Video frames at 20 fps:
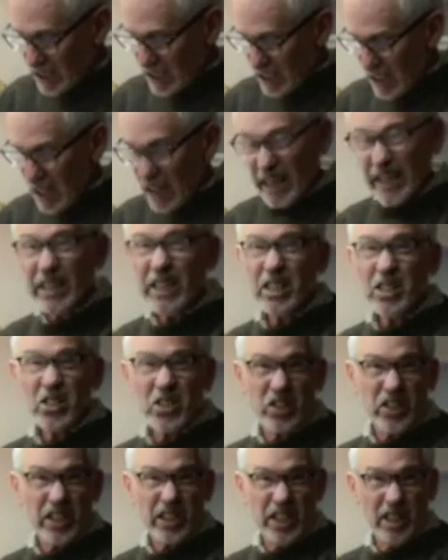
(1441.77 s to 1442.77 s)
tiny
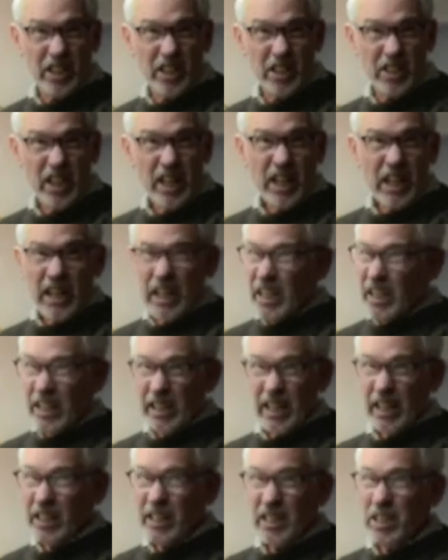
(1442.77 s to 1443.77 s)
seeds
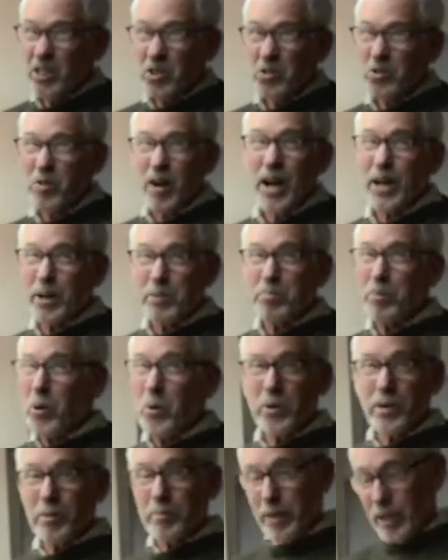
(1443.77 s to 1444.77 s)
that I didn't try to
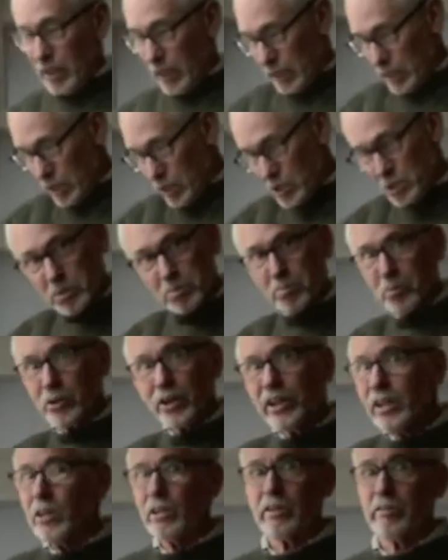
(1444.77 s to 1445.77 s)
poke them in. I just
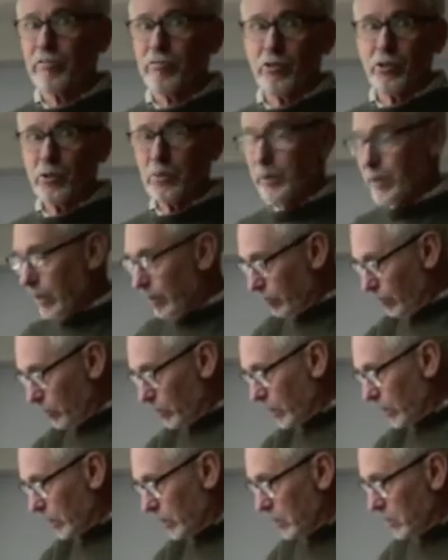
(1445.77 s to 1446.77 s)
sprinkled a few in every
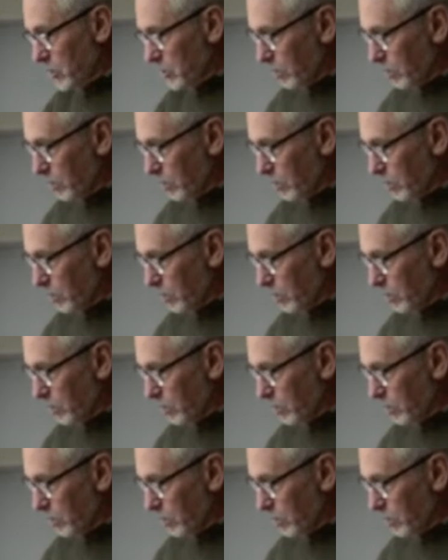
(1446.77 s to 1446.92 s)
one of these